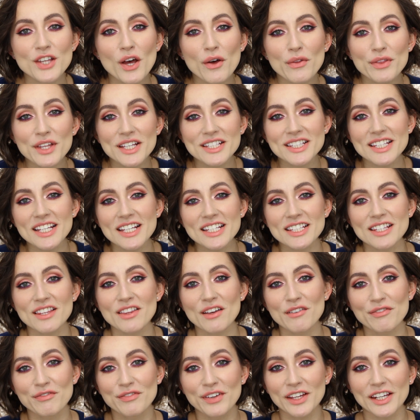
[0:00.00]
So this is
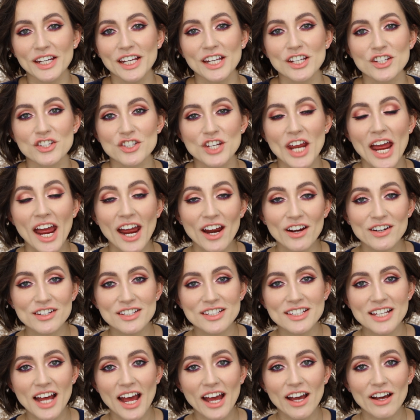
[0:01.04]
the finished
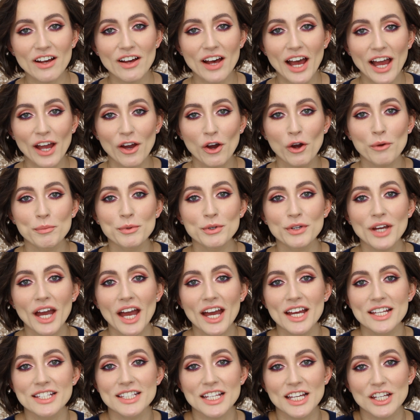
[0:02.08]
hairstyle. I hope you
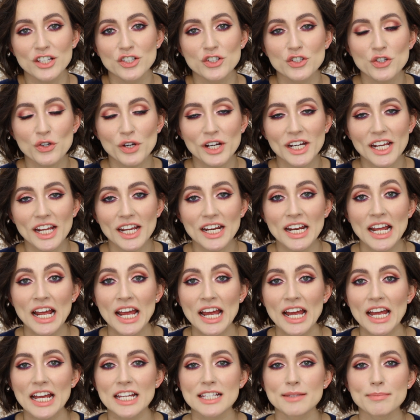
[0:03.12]
guys enjoyed it.
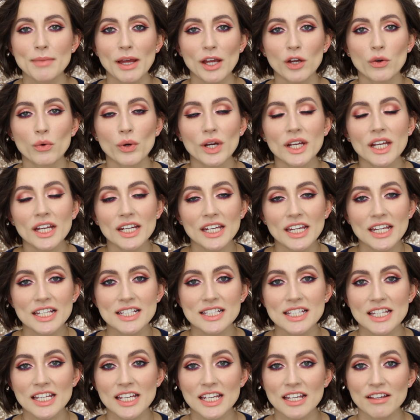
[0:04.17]
It's my quick and
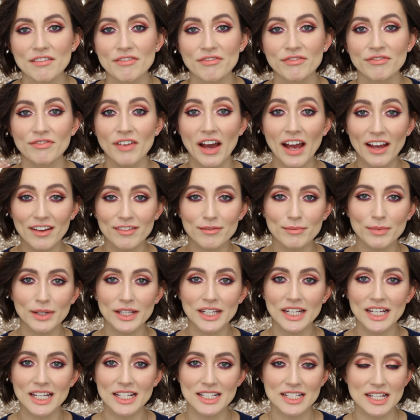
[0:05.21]
easy
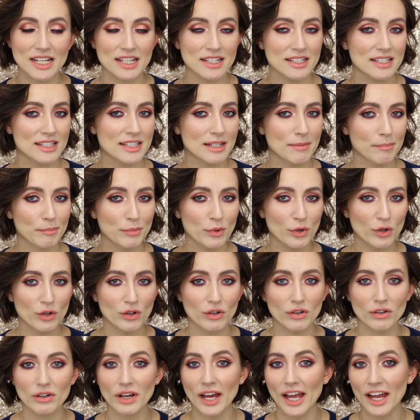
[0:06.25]
5-minute
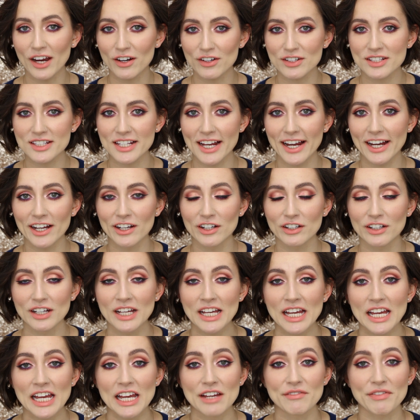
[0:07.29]
simple hairstyle.
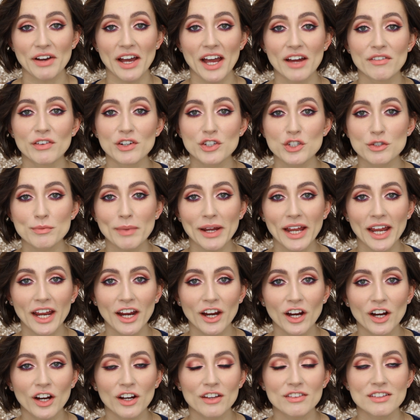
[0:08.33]
If I ever do my
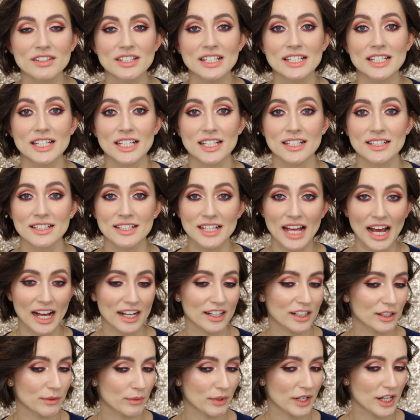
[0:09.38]
hair, this is
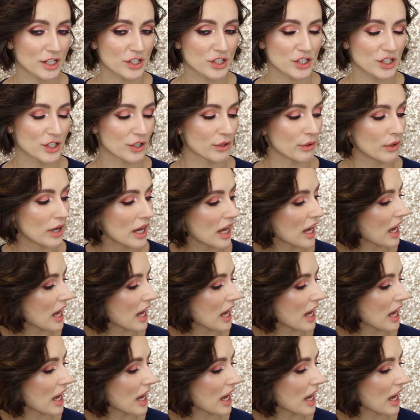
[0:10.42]
exactly what I do.